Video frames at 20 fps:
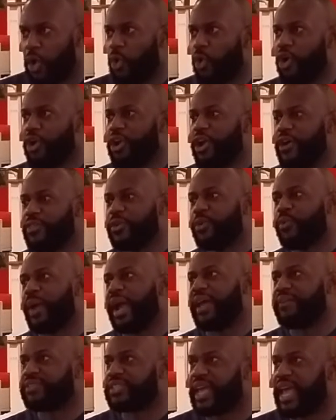Or another
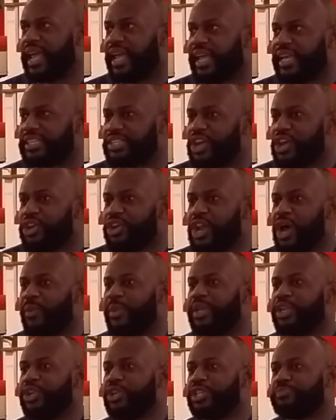way of saying it, you
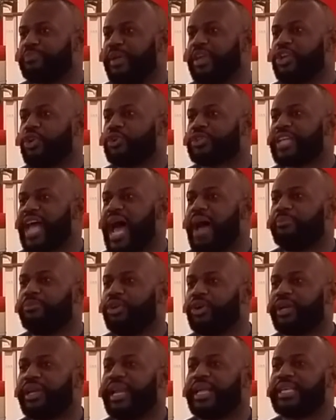know, when you spend your
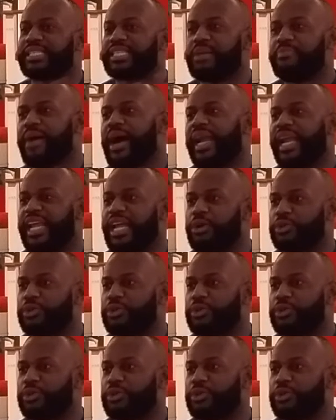time looking at somebody